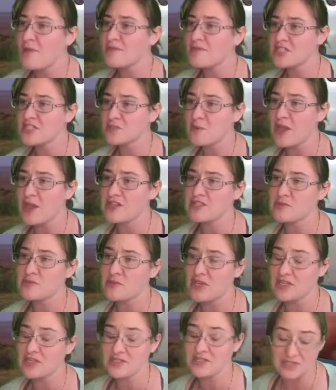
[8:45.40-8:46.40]

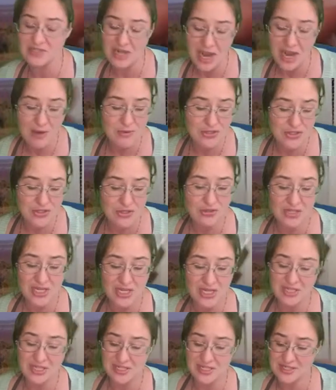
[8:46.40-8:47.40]
specimens that I was using
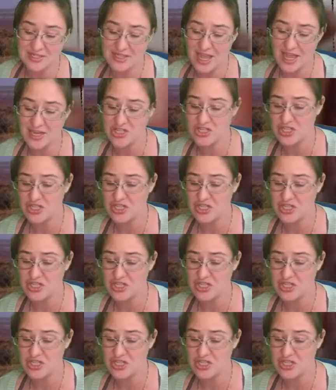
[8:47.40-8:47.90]
to sketch these